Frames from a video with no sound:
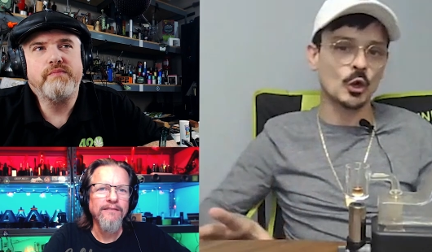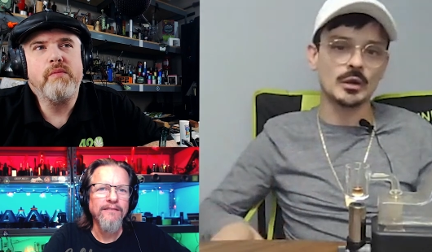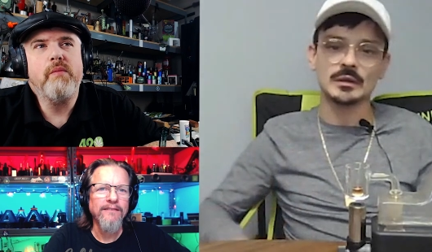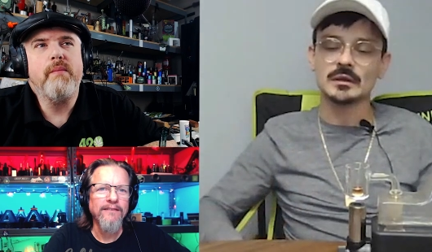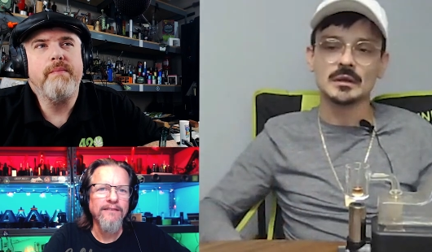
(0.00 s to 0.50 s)

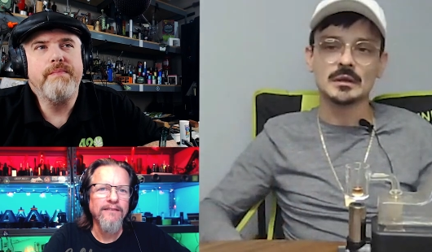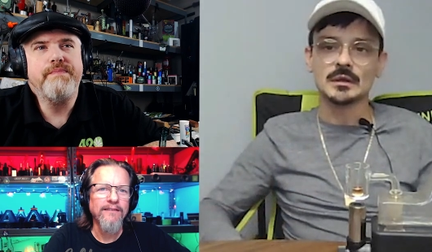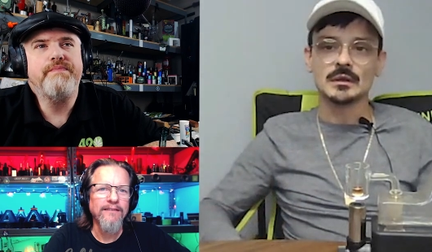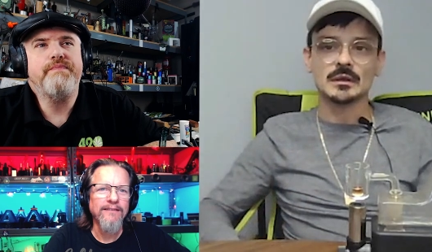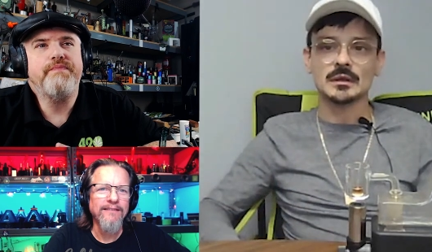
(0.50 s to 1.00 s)
Speaker 1: on.
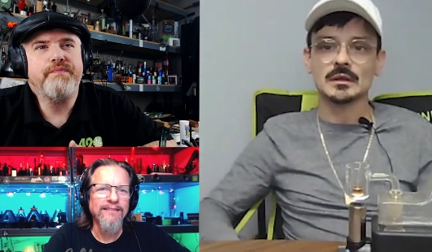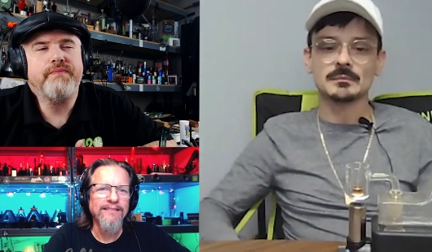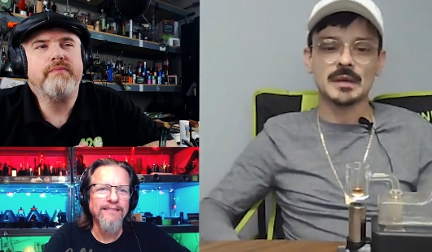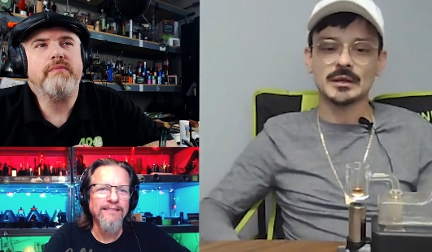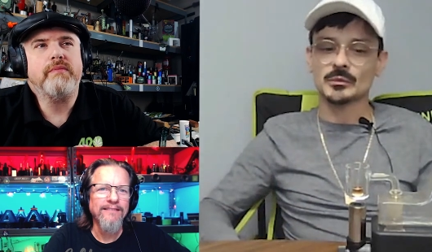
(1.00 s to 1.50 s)

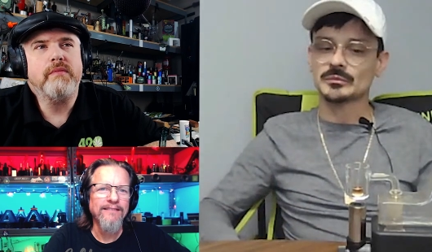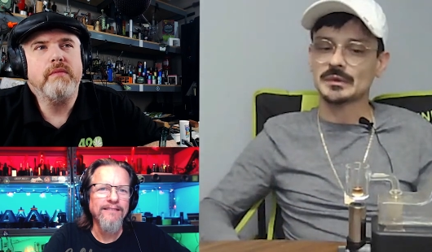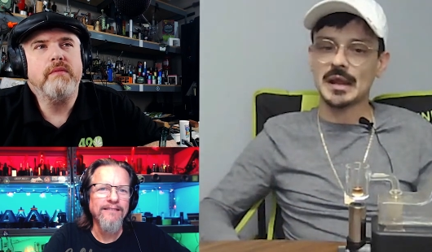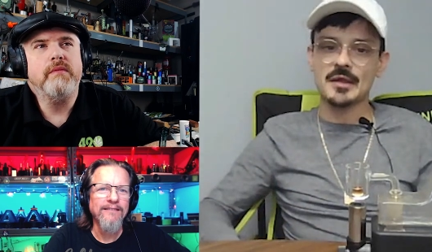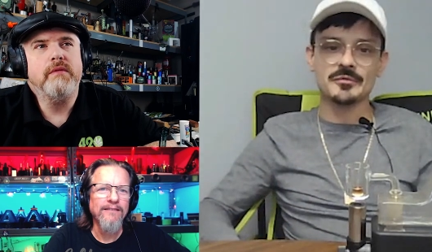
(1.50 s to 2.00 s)
Um, I don't
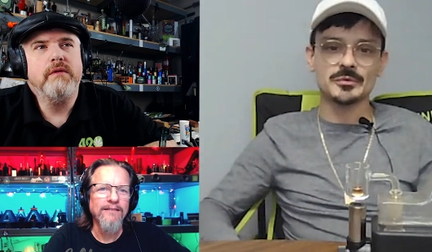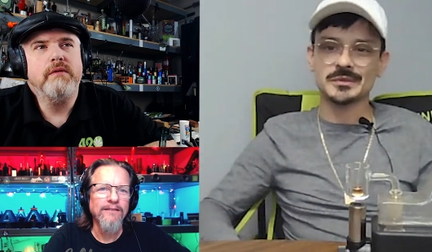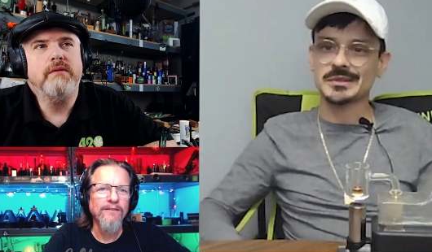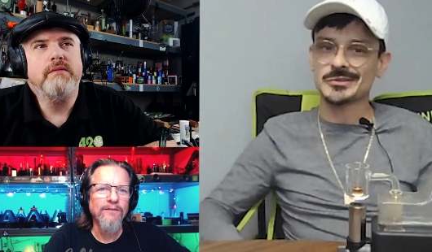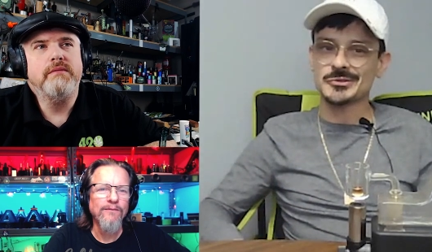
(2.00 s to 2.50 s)
ever
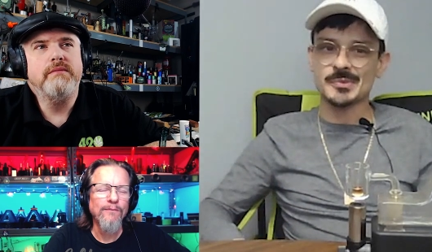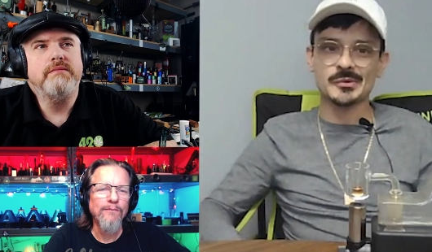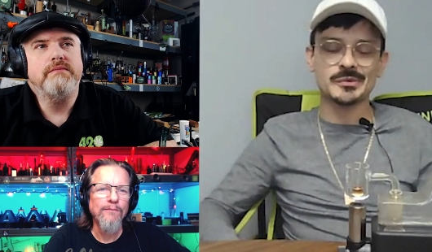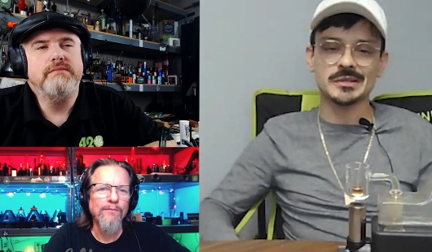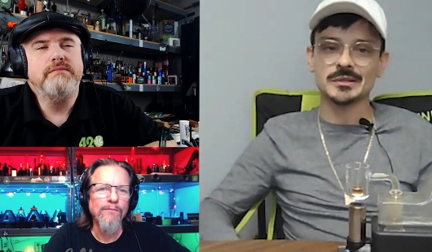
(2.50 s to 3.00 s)
really use my
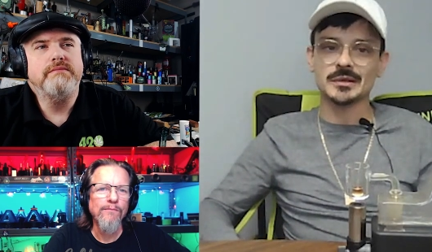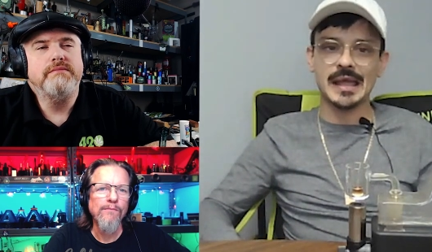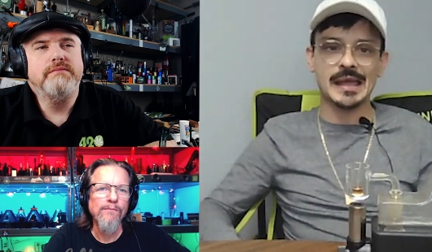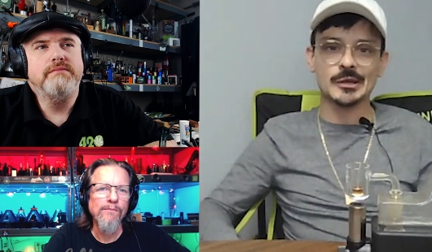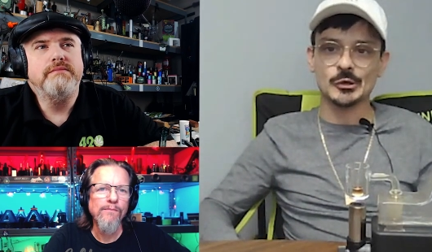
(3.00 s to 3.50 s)
Rio
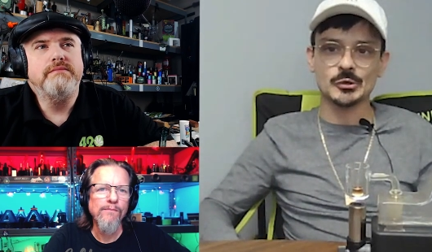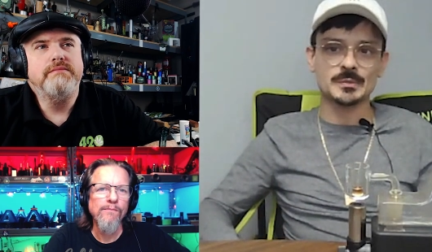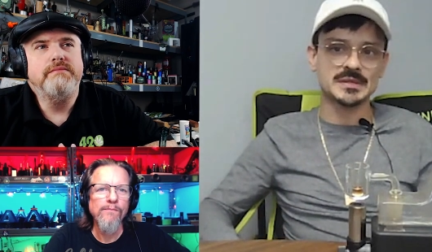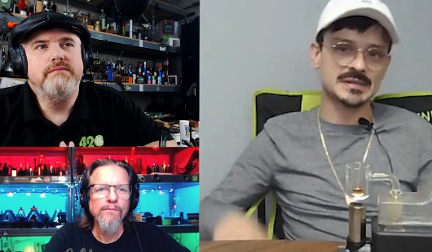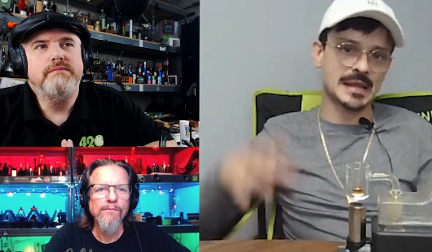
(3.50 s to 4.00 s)
at home.
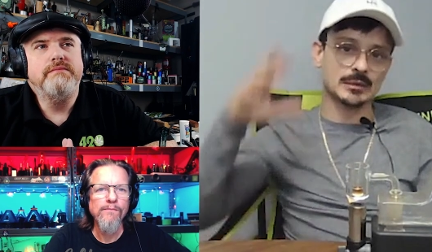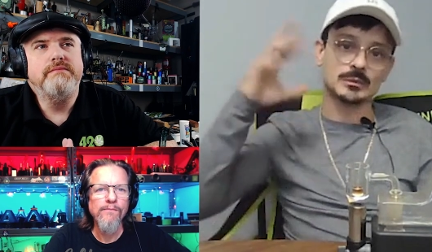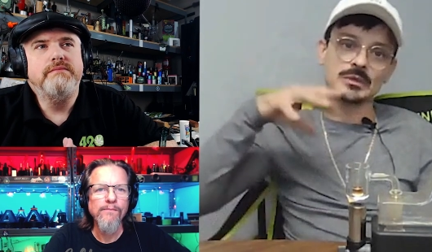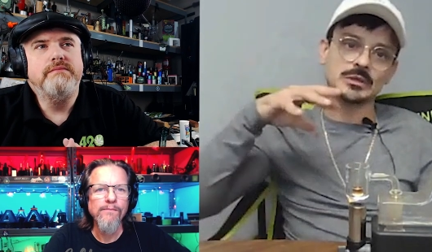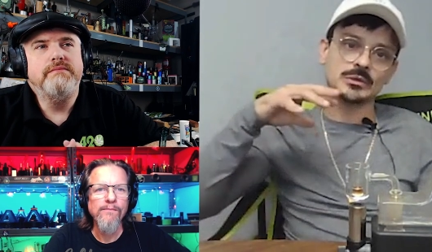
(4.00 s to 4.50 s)
It's at
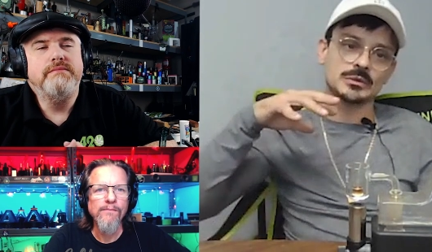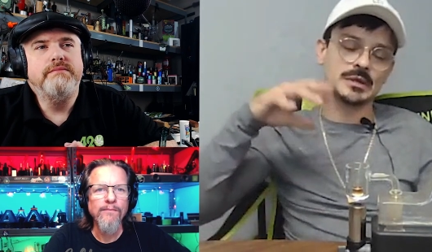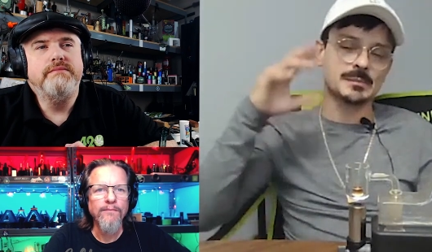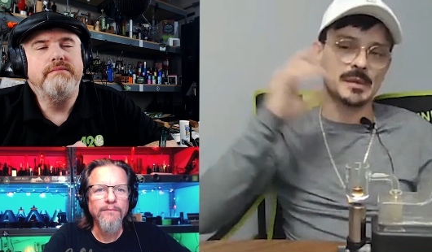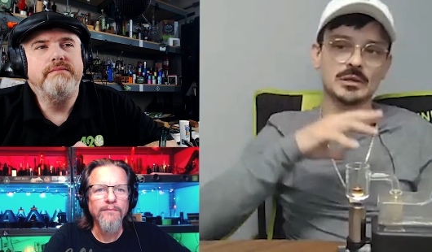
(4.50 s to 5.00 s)
work or
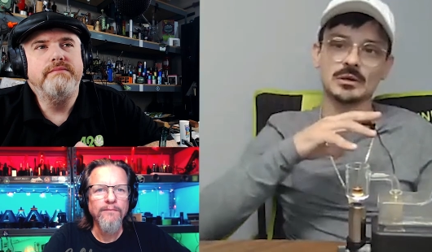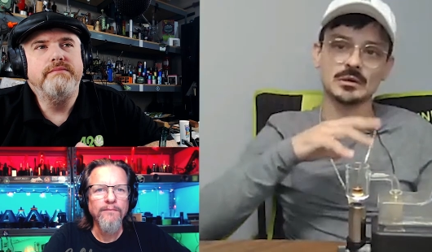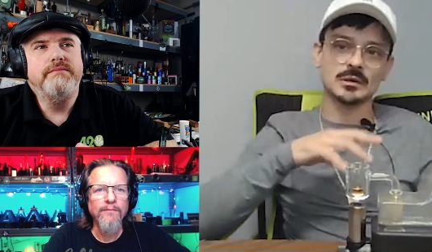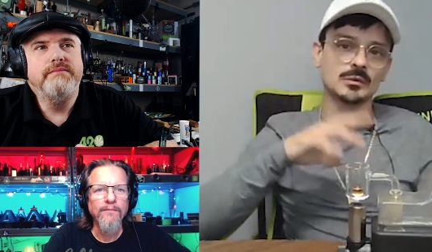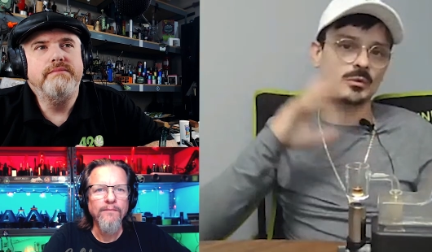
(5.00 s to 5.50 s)
in my
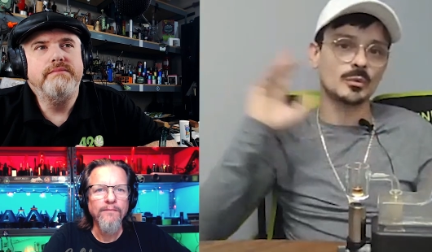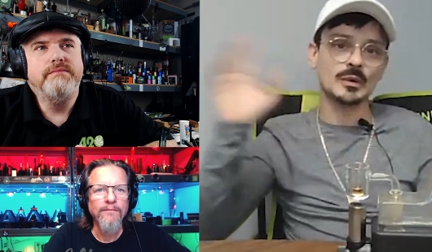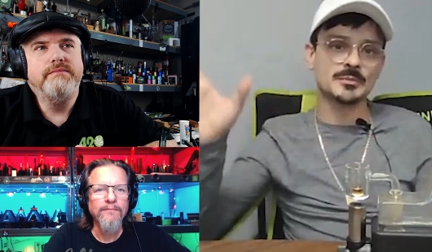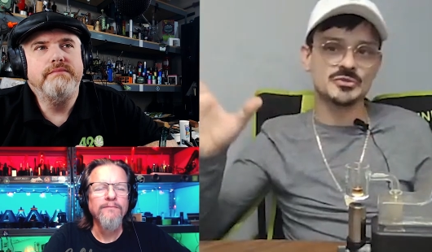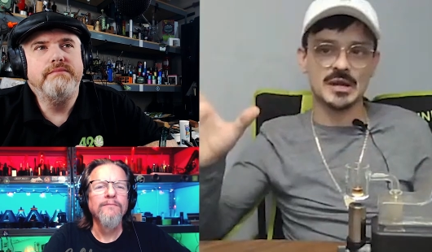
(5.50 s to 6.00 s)
car or when
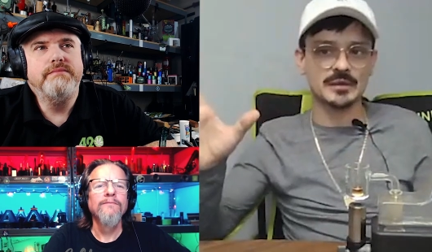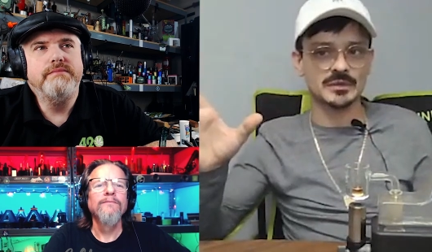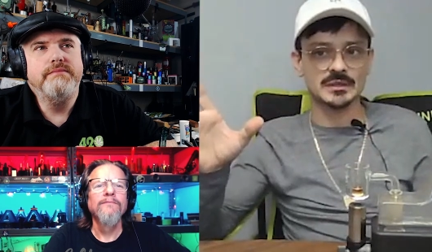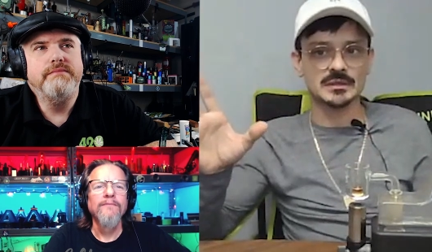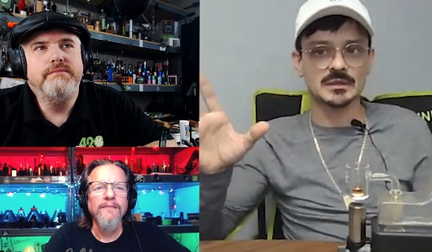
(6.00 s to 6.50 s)
I'm
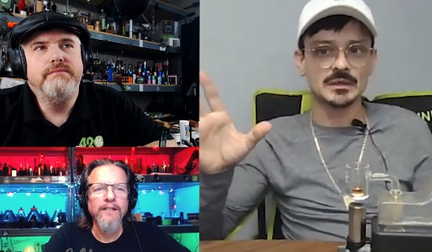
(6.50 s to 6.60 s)
traveling.